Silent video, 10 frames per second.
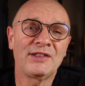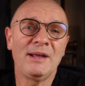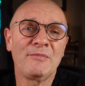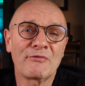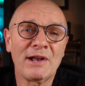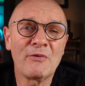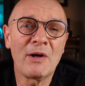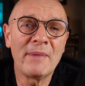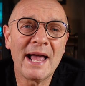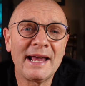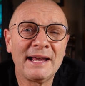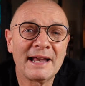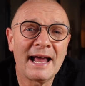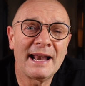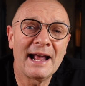seems really well made,
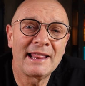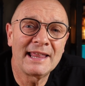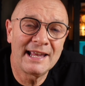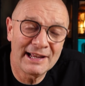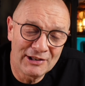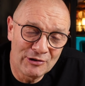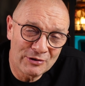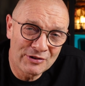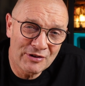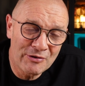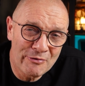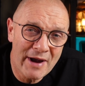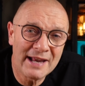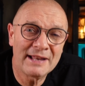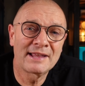and I think it looks
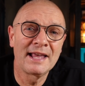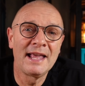great.